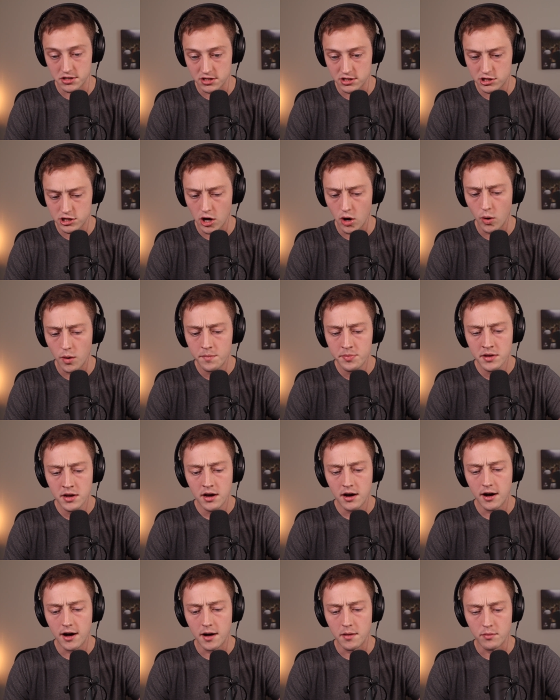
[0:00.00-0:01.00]
And so
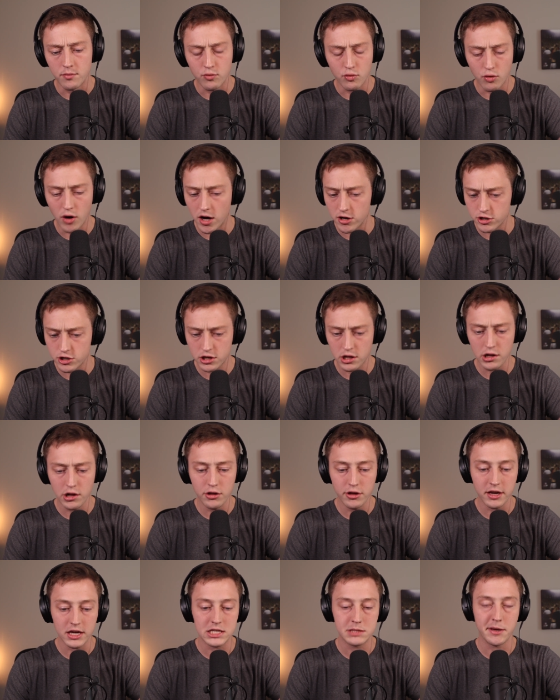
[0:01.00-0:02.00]
Rodgers
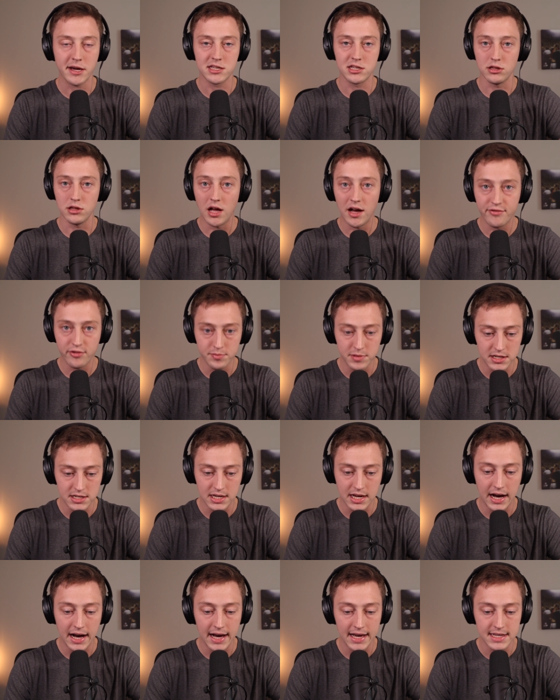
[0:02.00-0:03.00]
clearly expects a lot from these
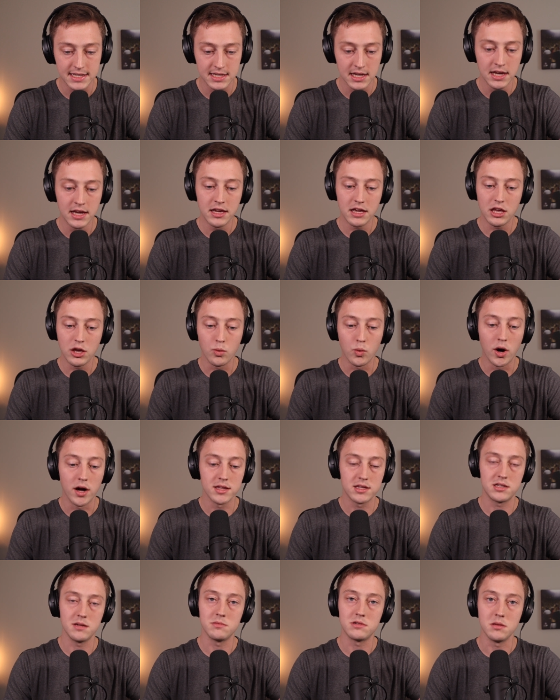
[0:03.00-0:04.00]
guys. He
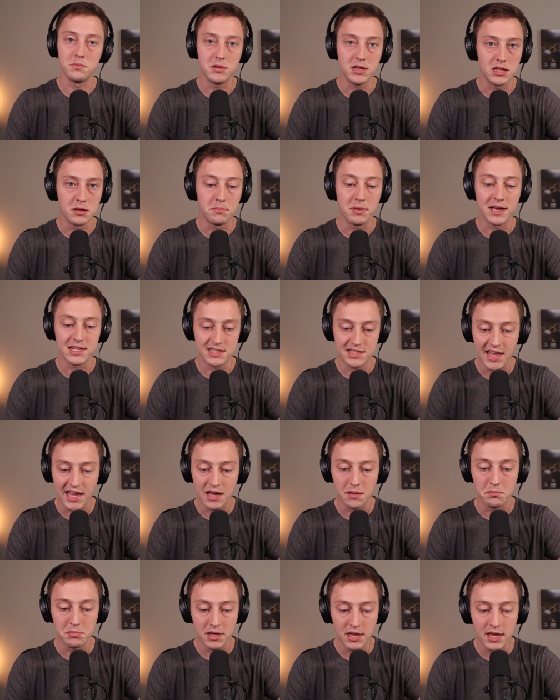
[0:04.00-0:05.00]
wants them to be the best they
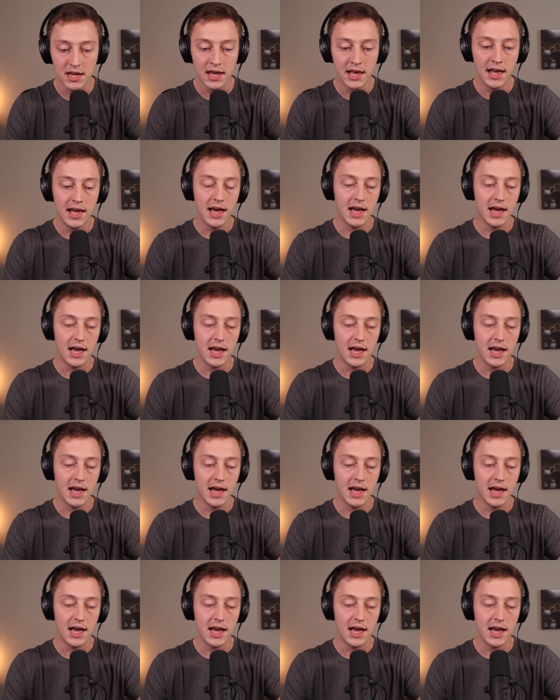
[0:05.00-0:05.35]
can be.